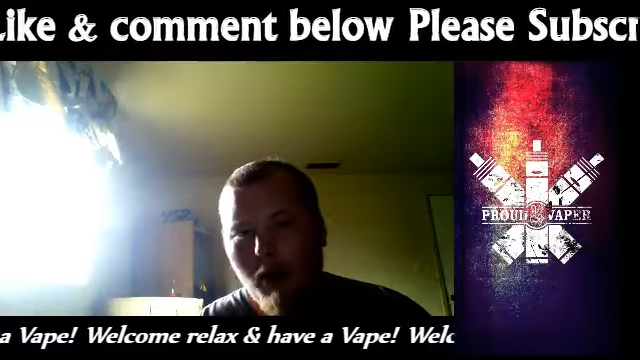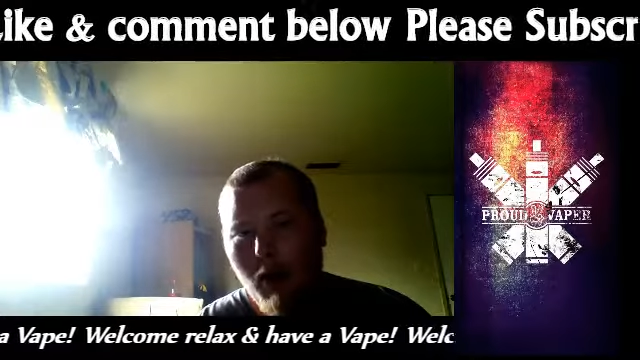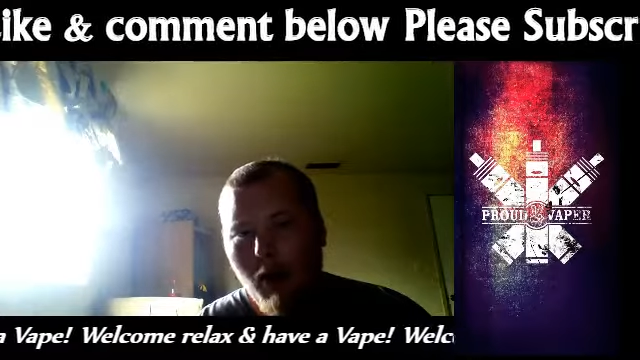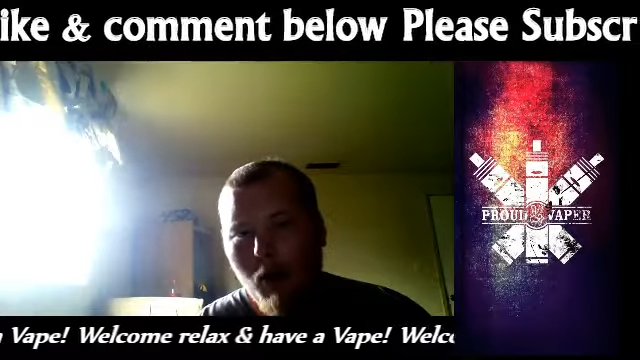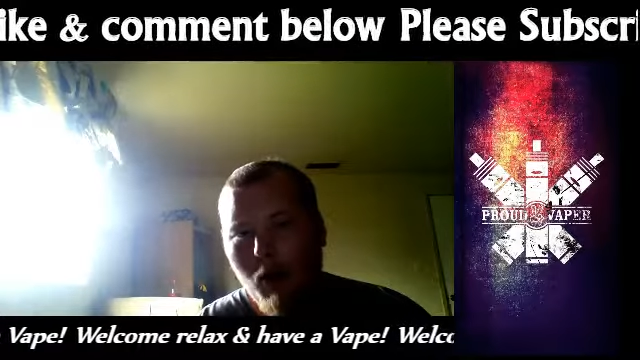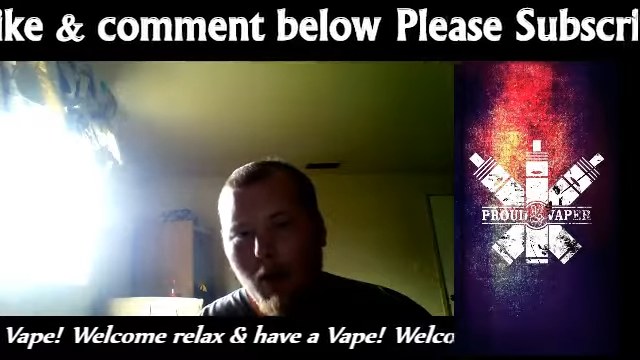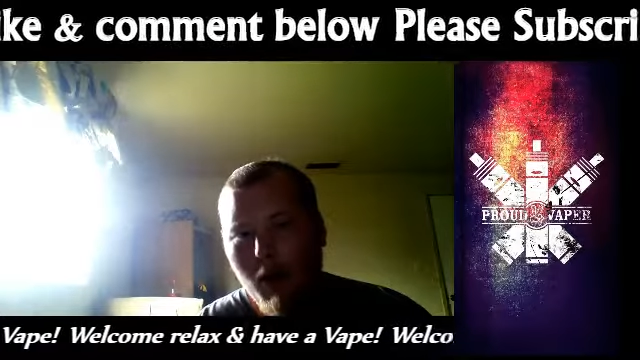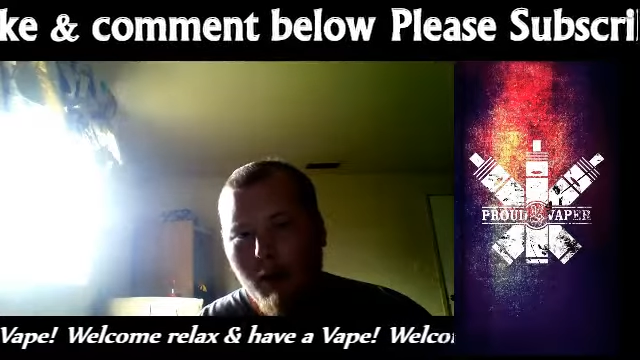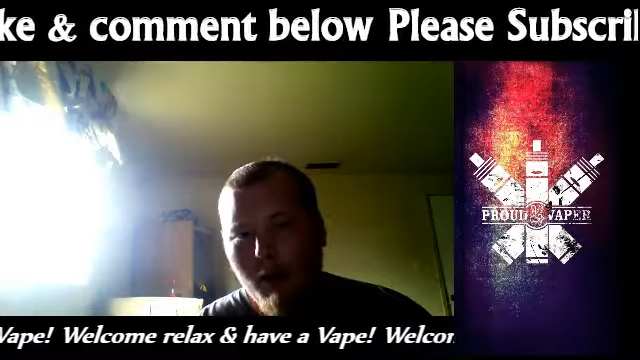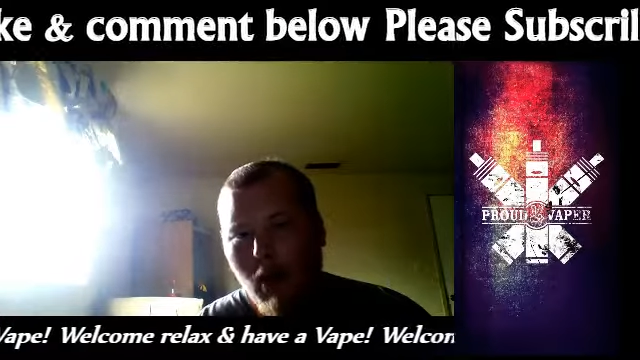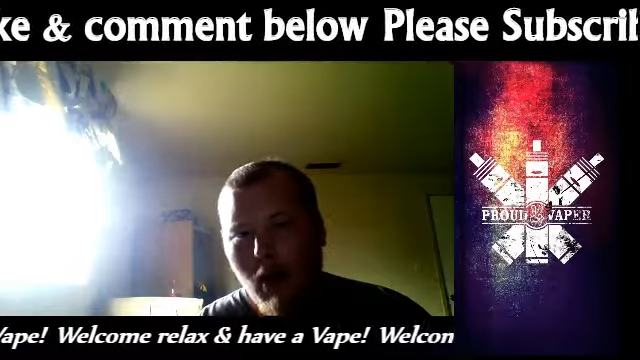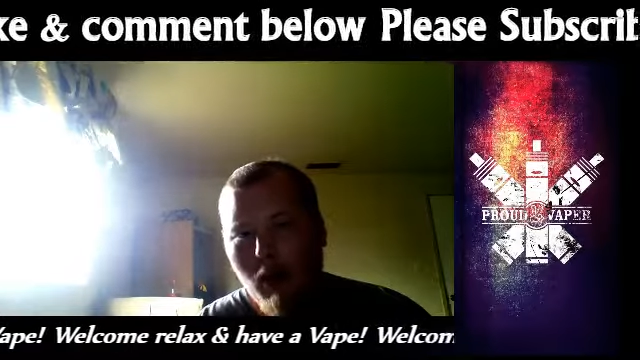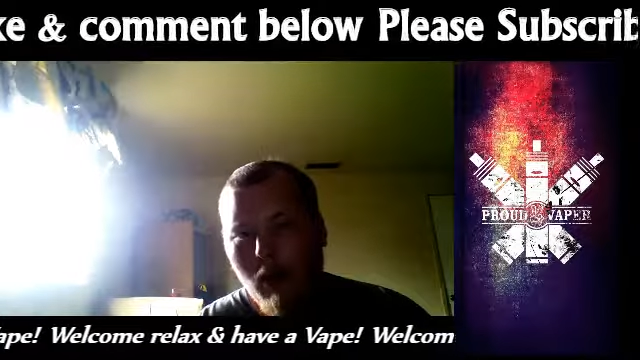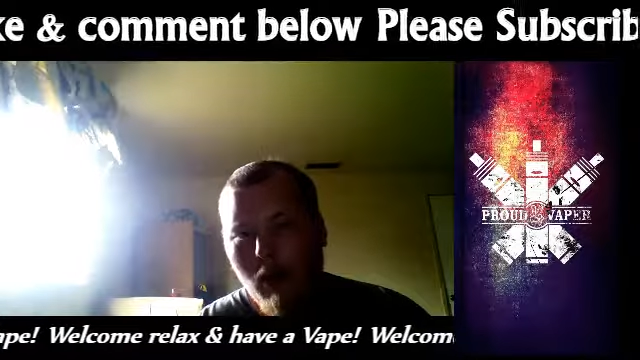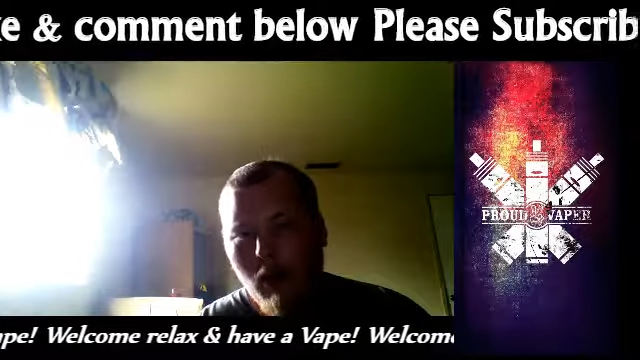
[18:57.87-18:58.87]
for the
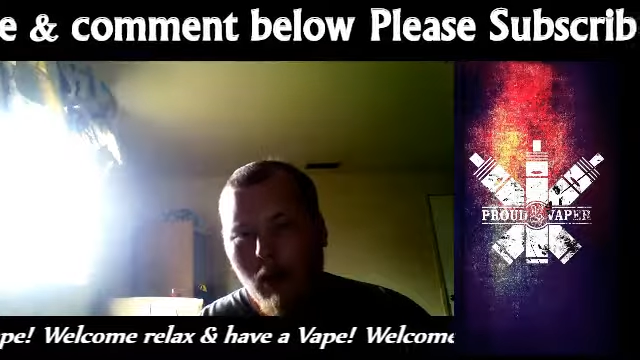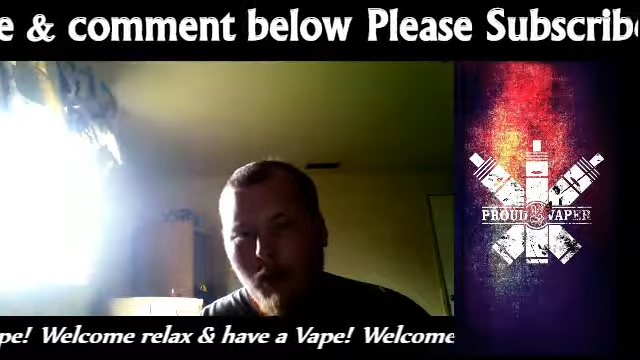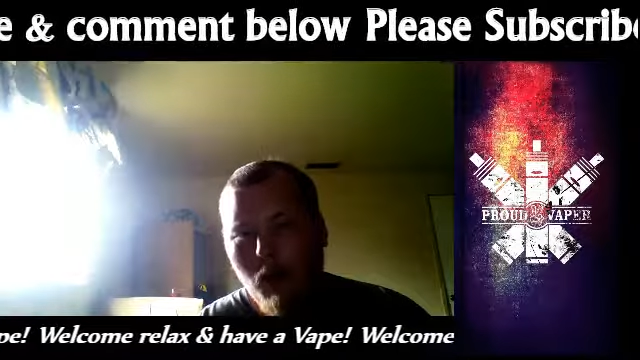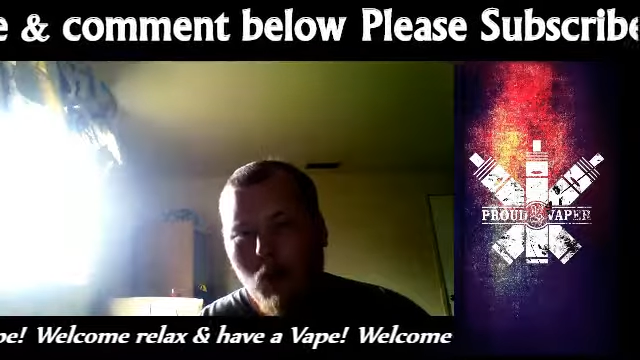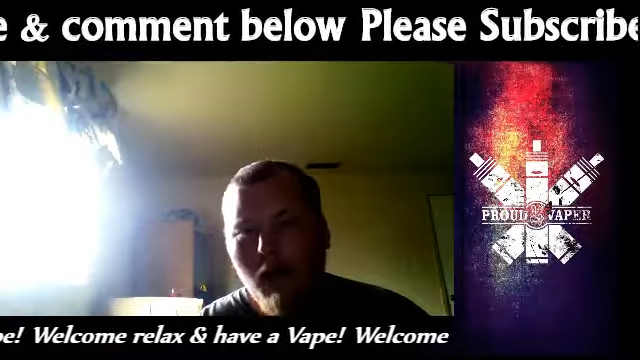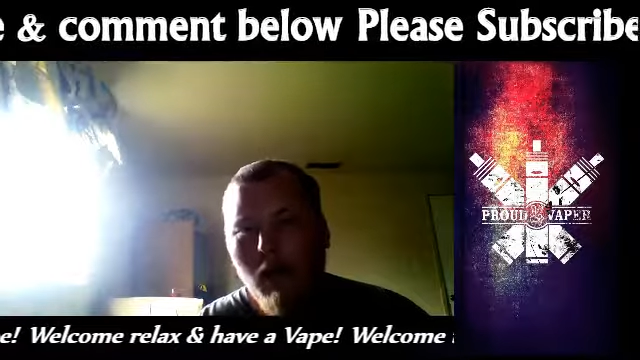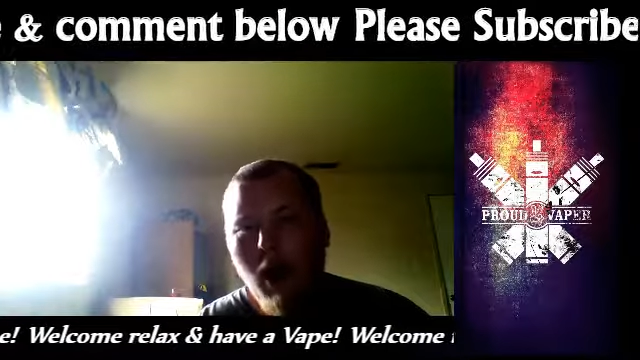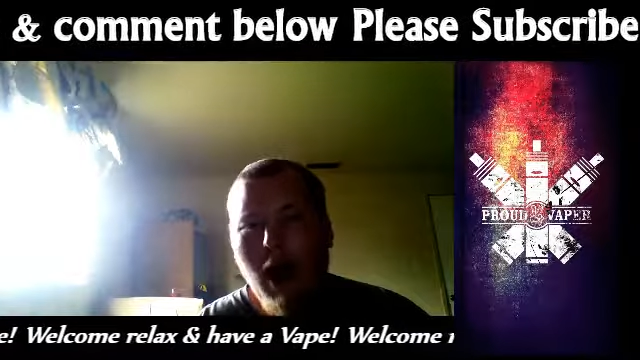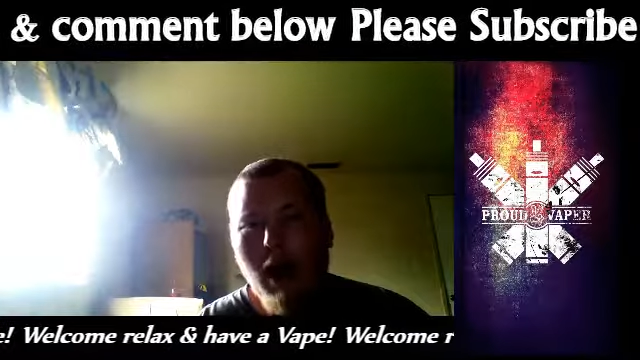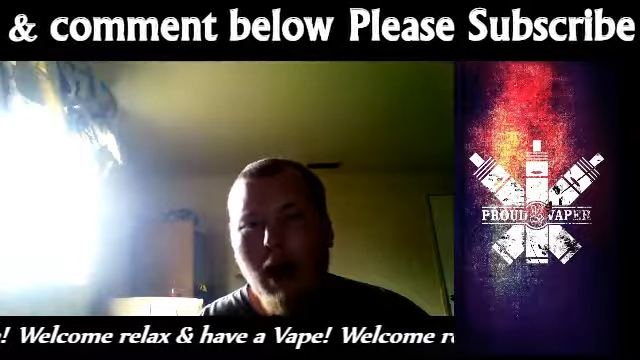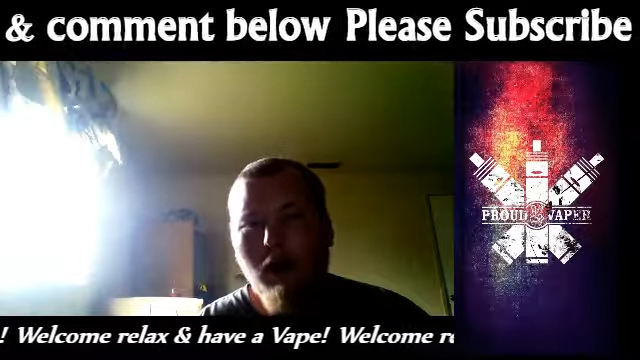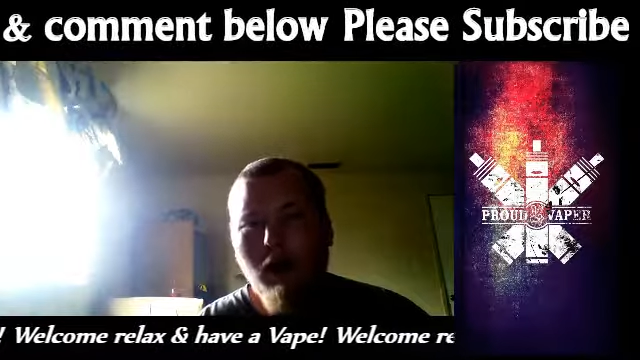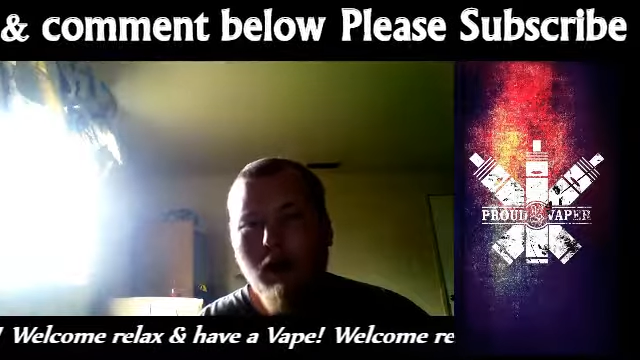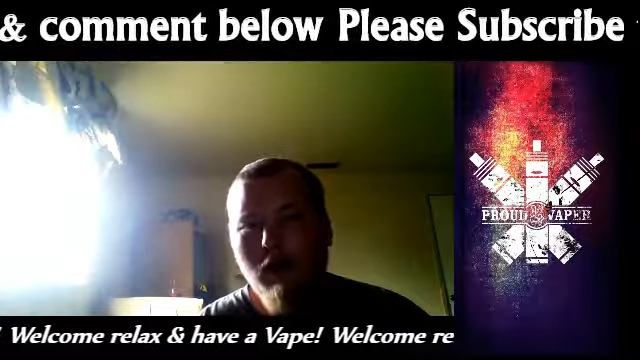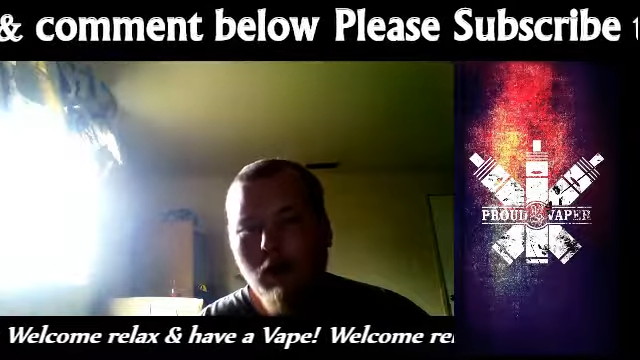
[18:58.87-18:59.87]

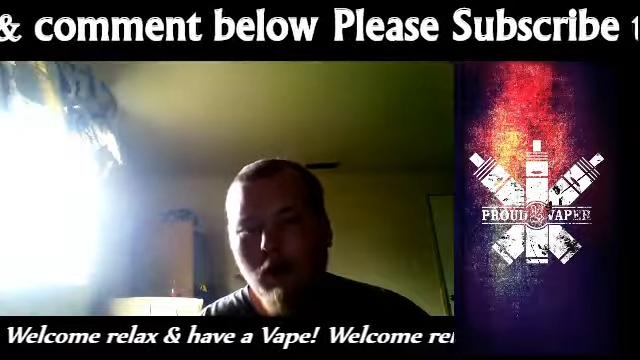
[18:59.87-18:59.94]
actual